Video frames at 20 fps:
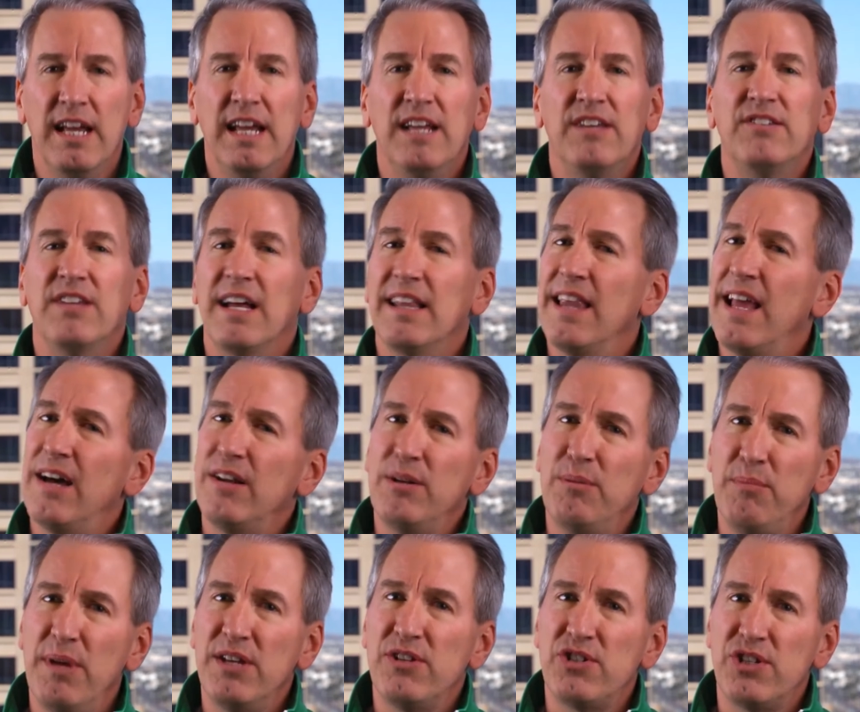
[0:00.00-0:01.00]
He's not allowed
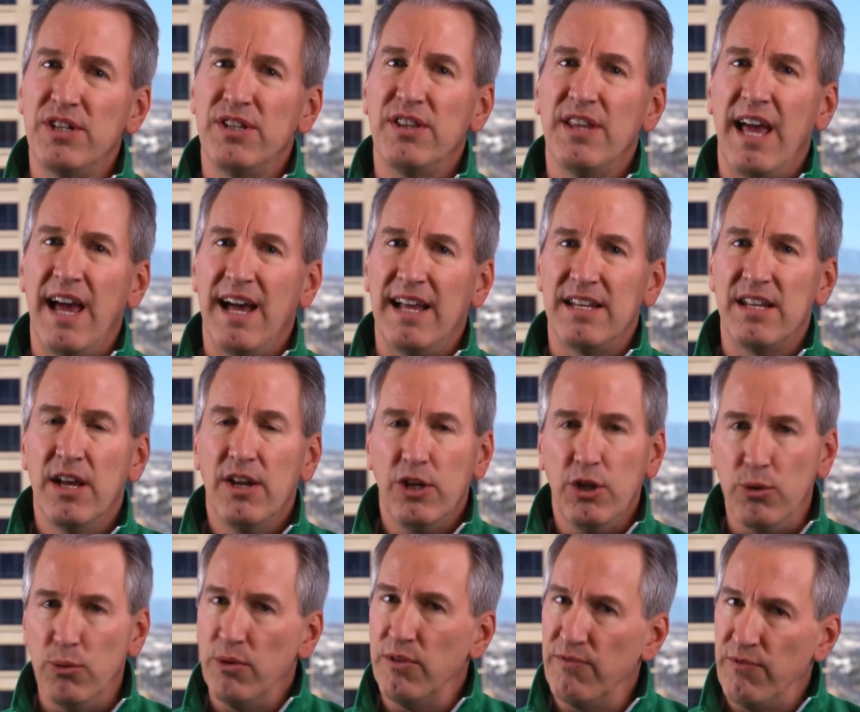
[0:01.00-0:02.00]
to mention that
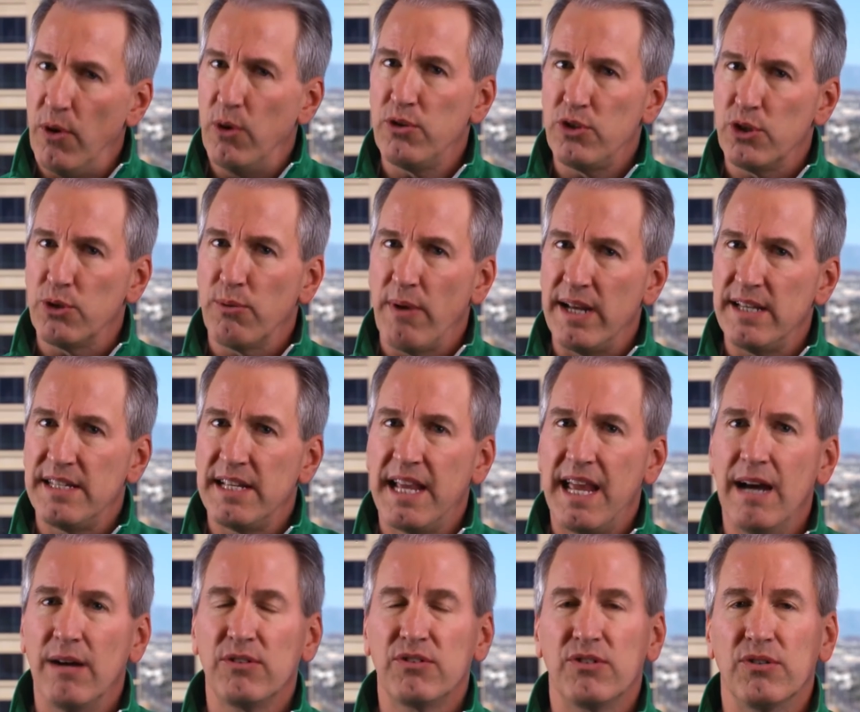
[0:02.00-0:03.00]
you invoked your right to
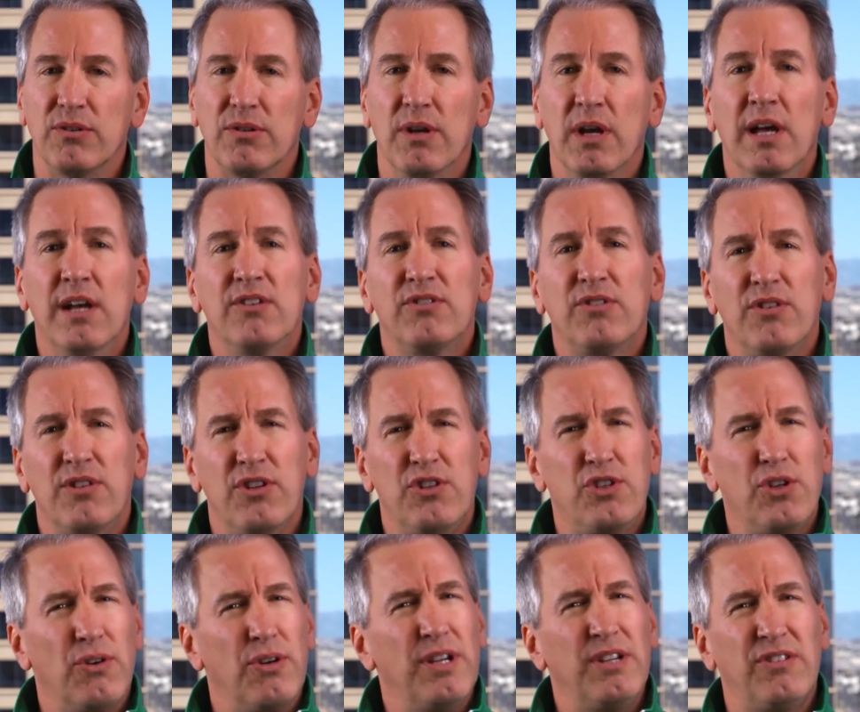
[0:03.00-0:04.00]
counsel. So the
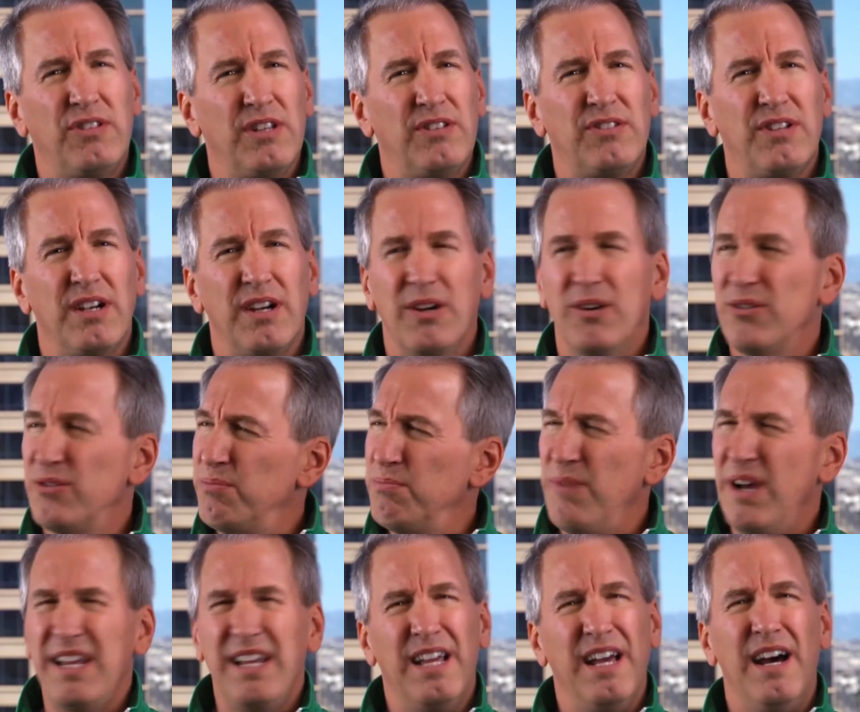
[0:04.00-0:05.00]
jury sits there and goes,
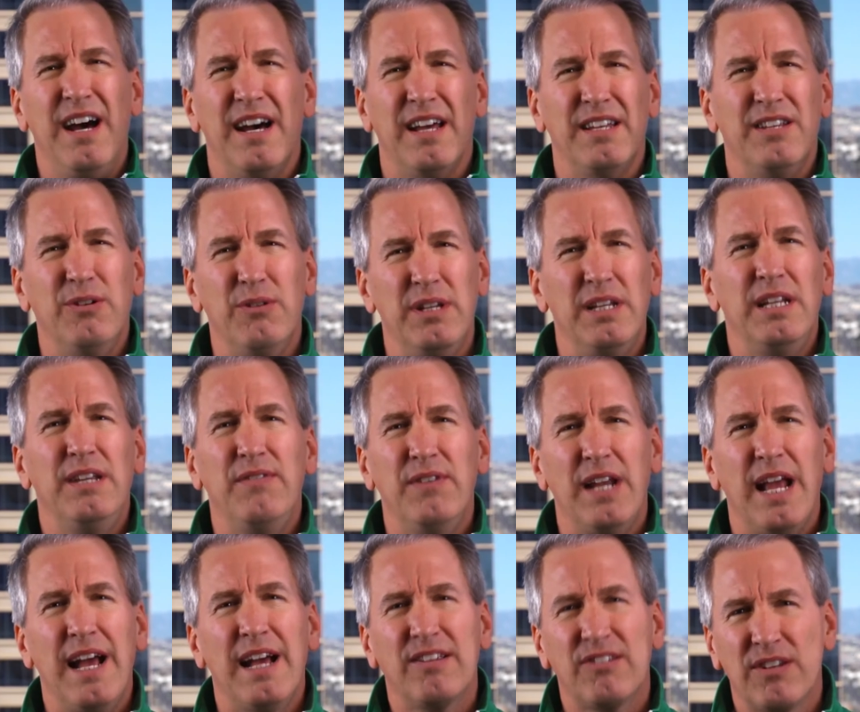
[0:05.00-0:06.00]
my God, you didn't
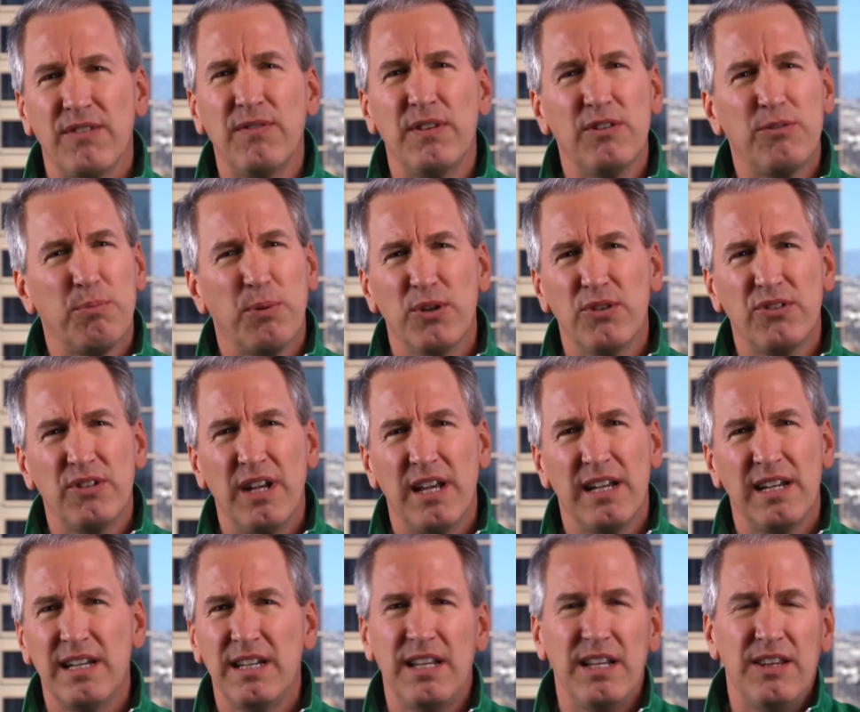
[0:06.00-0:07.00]
even ask if this person
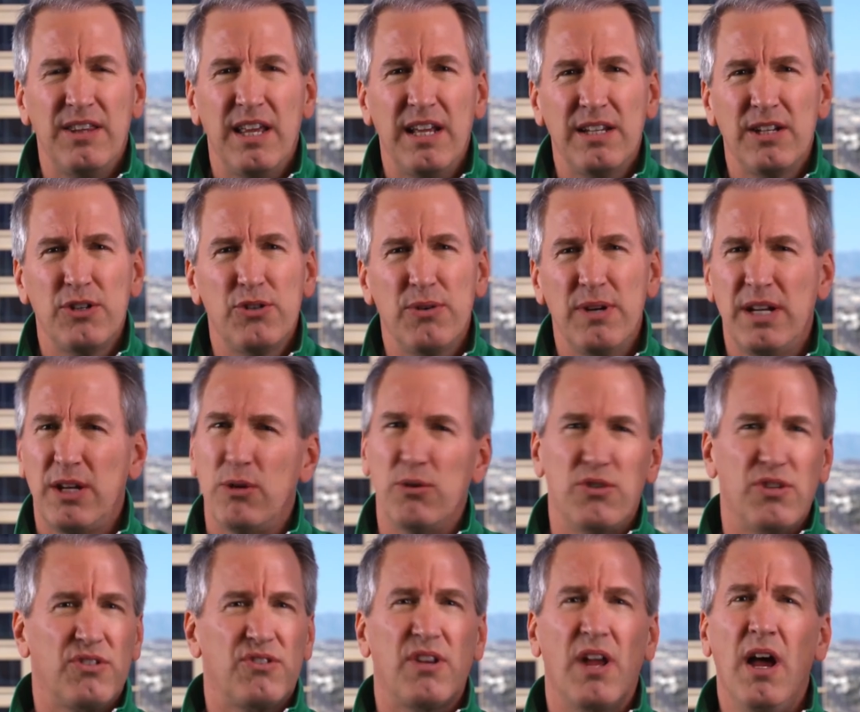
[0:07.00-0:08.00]
had anything to drink. You
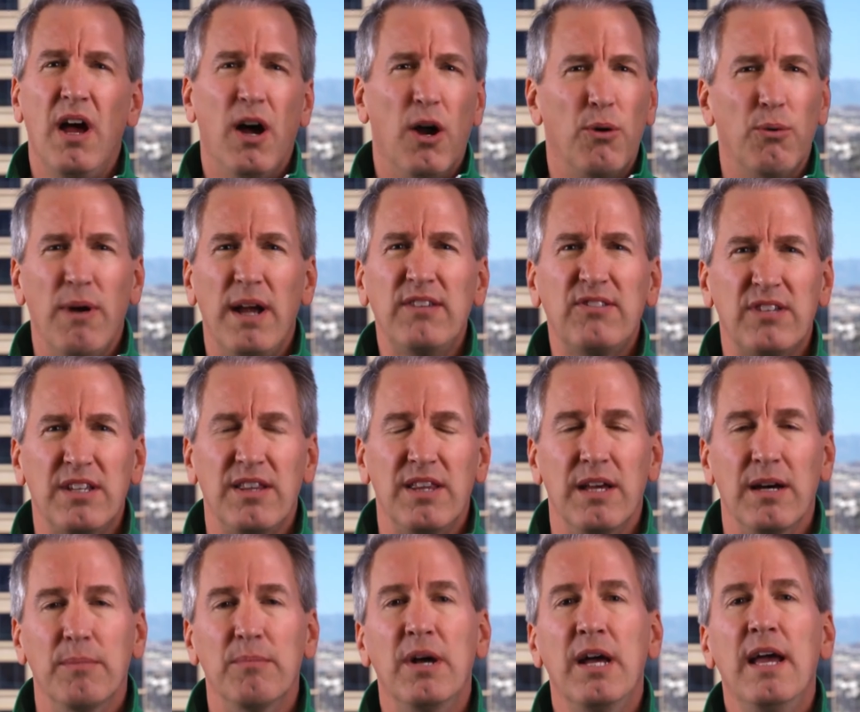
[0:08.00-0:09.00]
just arrested
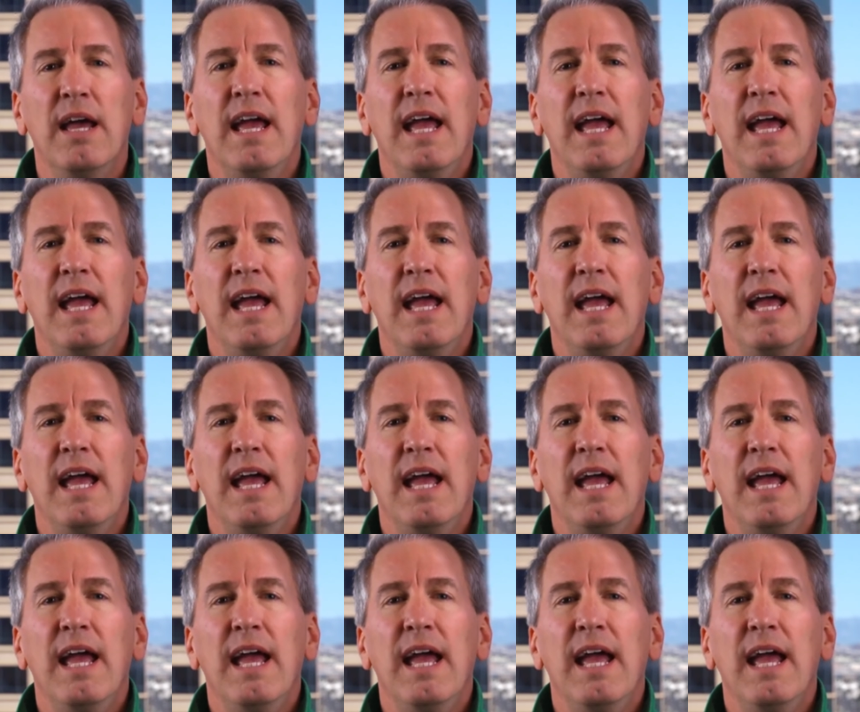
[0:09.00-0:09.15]
them.